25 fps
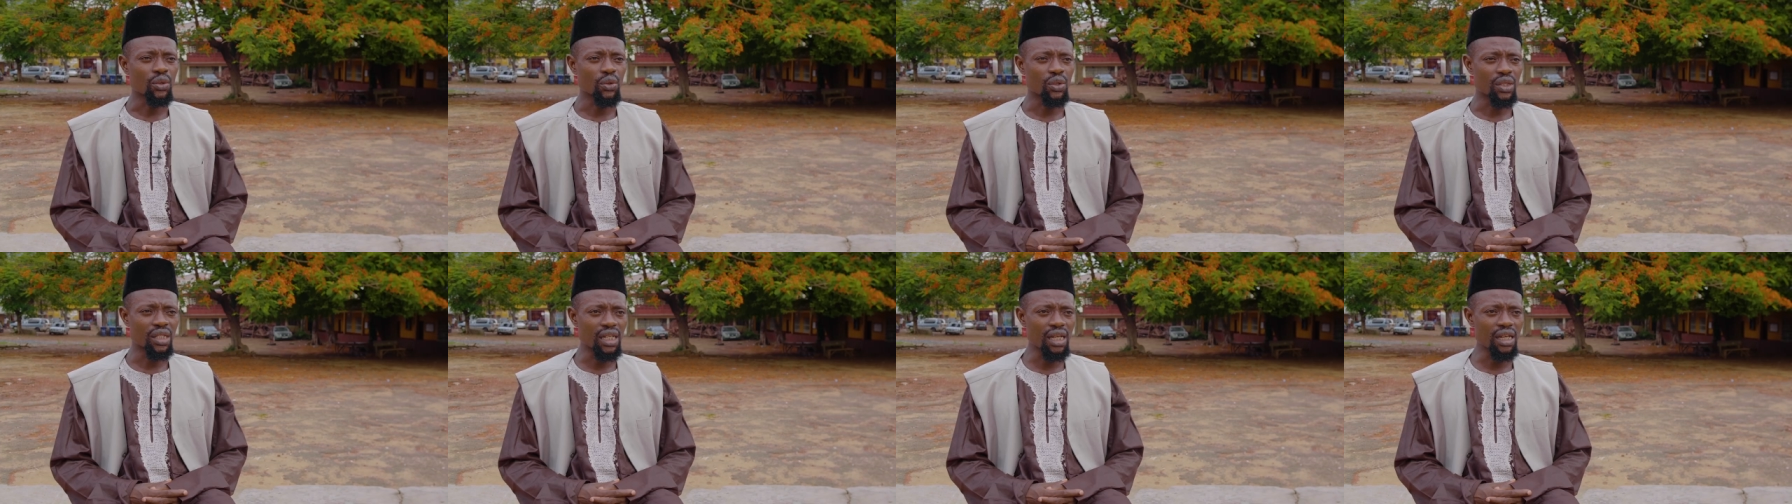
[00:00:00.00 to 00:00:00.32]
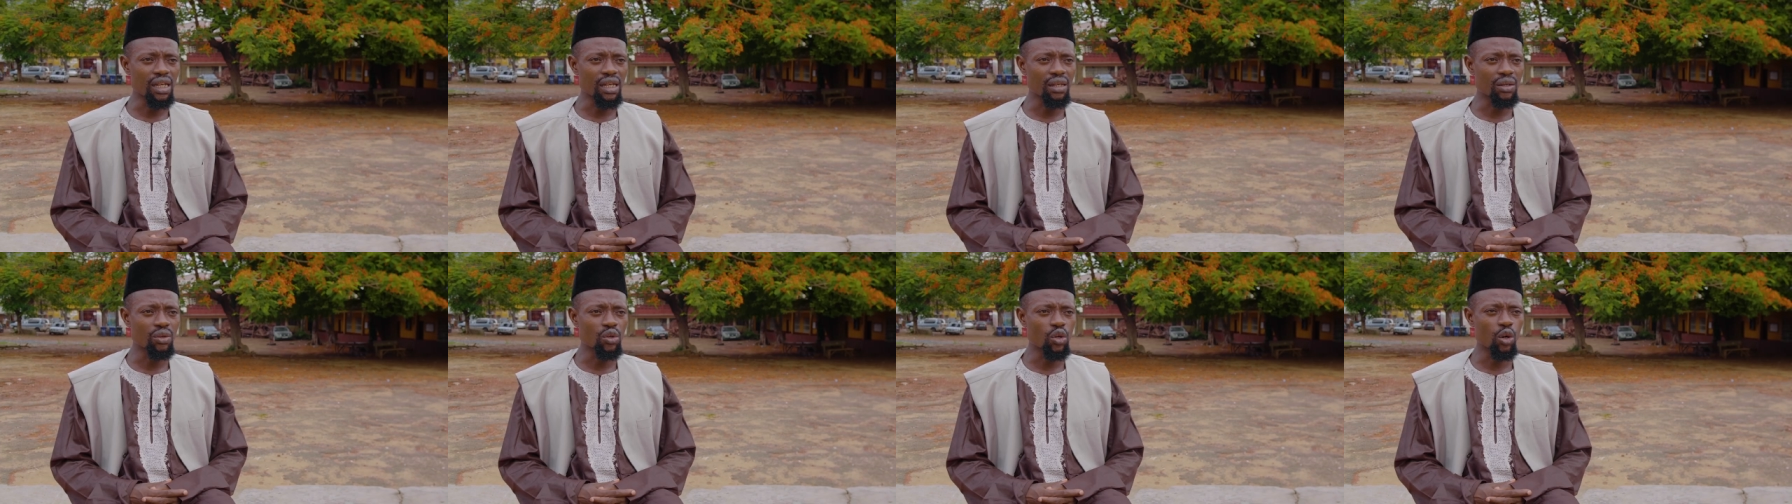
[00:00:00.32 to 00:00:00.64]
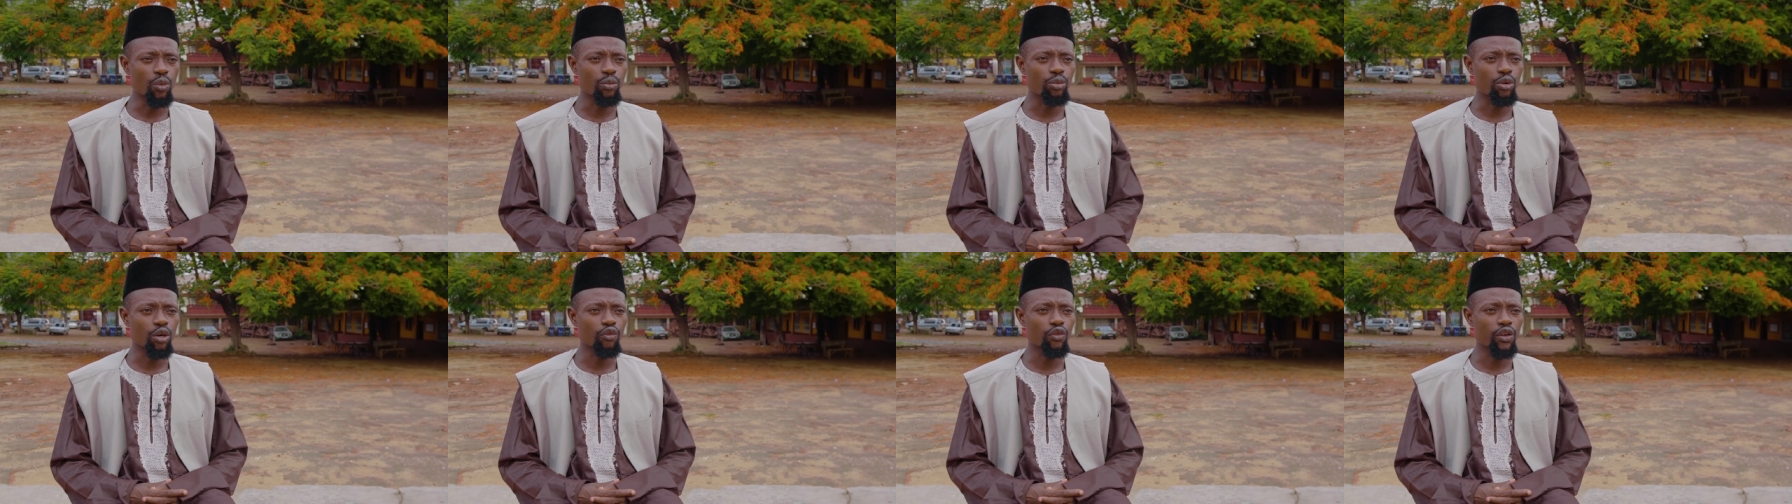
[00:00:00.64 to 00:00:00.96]
to say
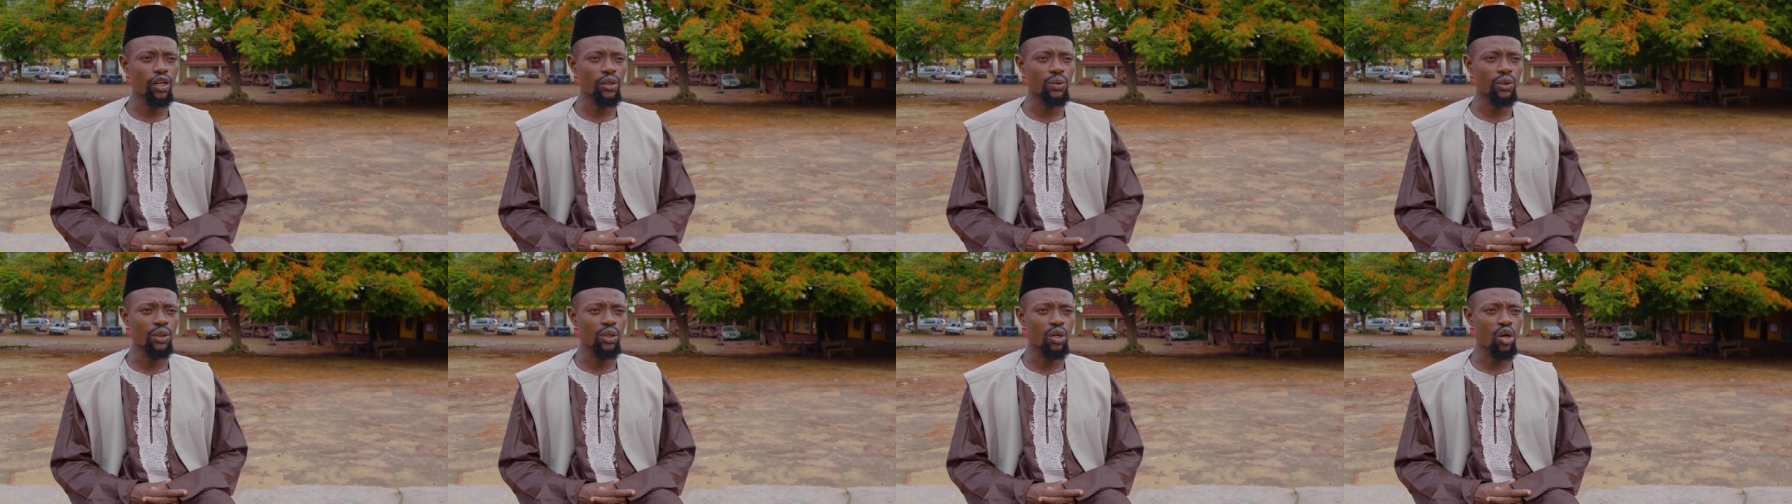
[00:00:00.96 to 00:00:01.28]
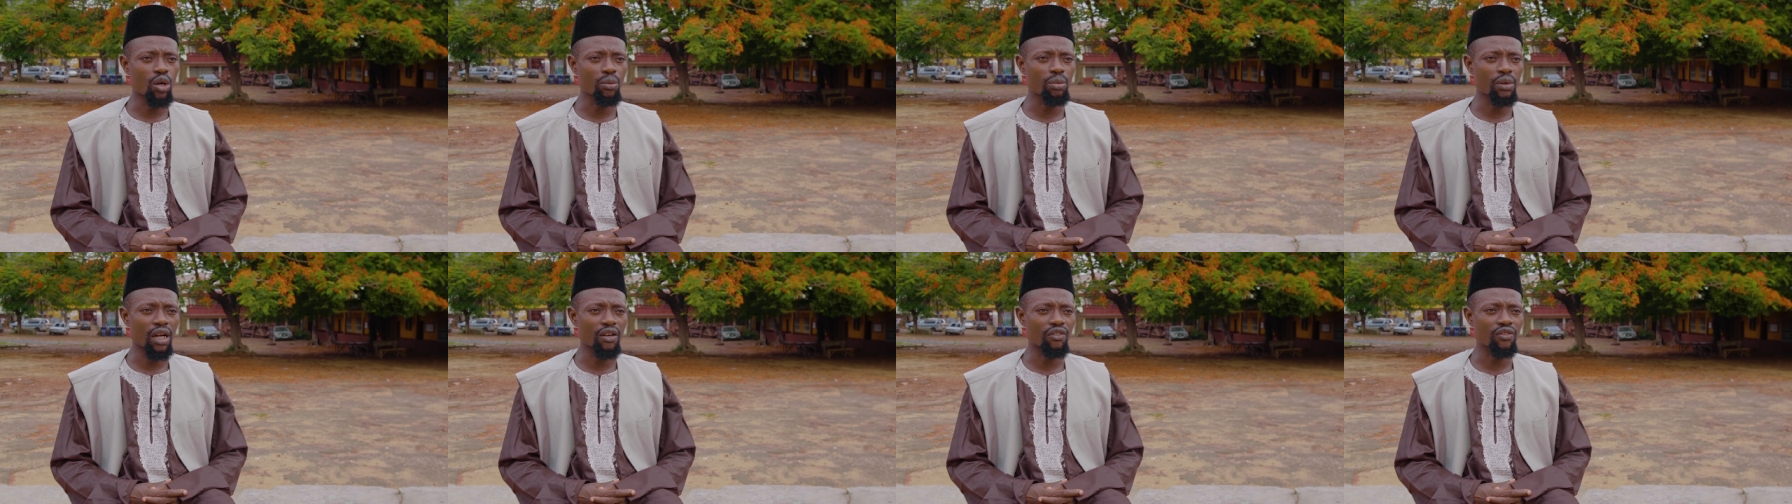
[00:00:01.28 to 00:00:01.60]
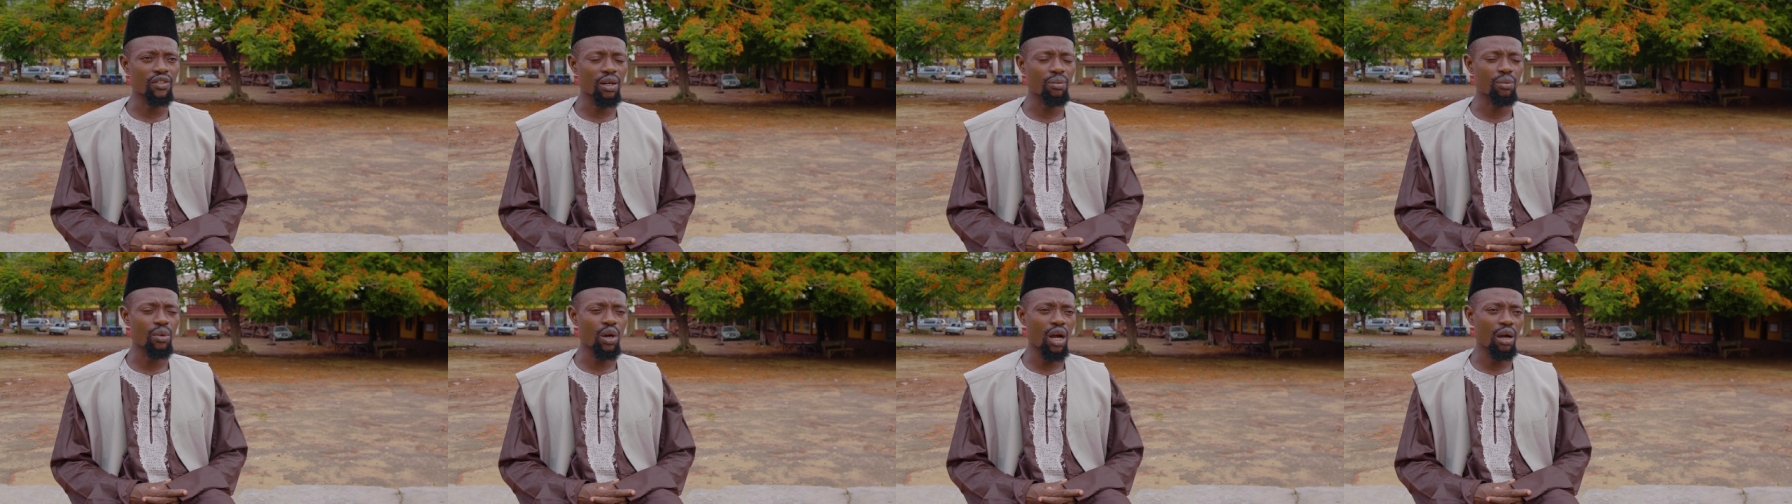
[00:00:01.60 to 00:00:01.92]
no prophet will come
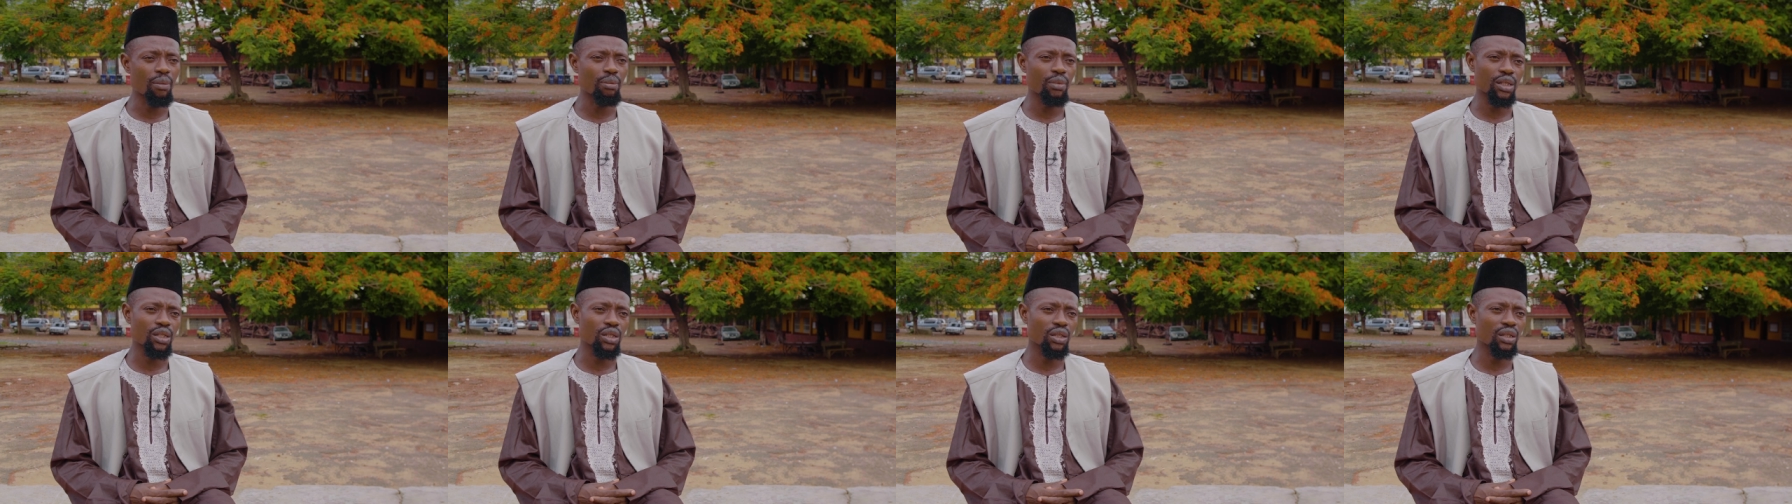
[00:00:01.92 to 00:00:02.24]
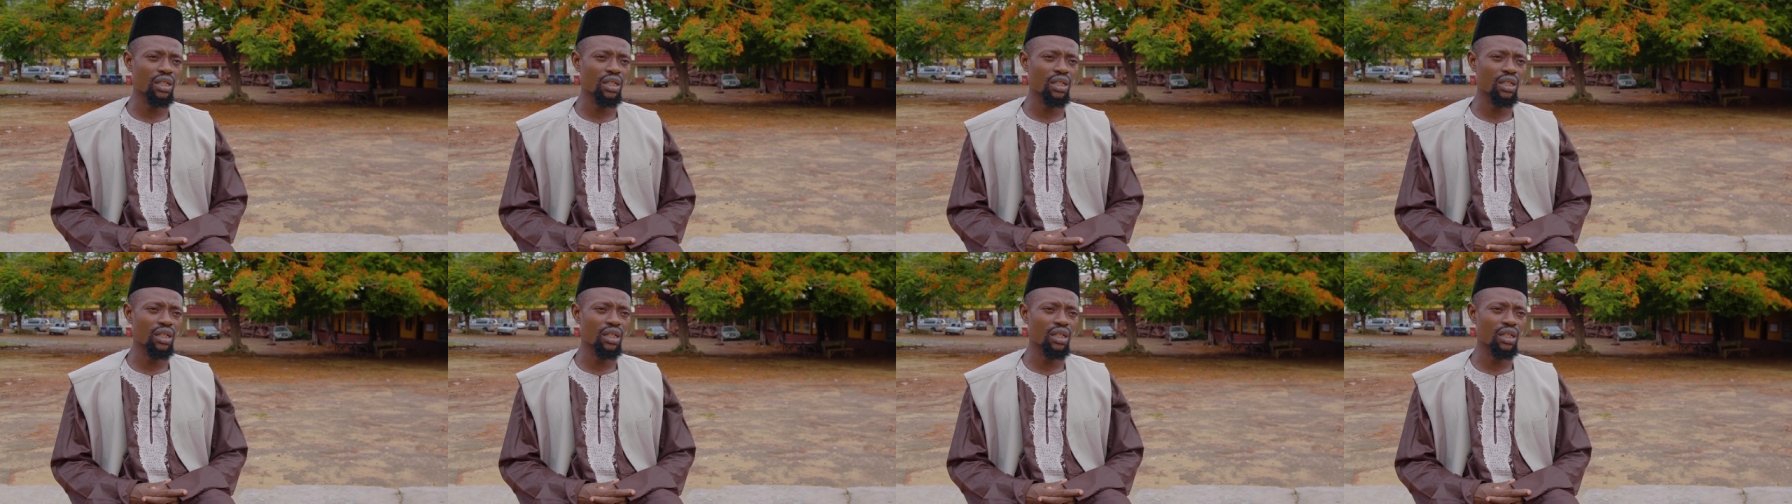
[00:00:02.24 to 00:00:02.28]
after Muhammad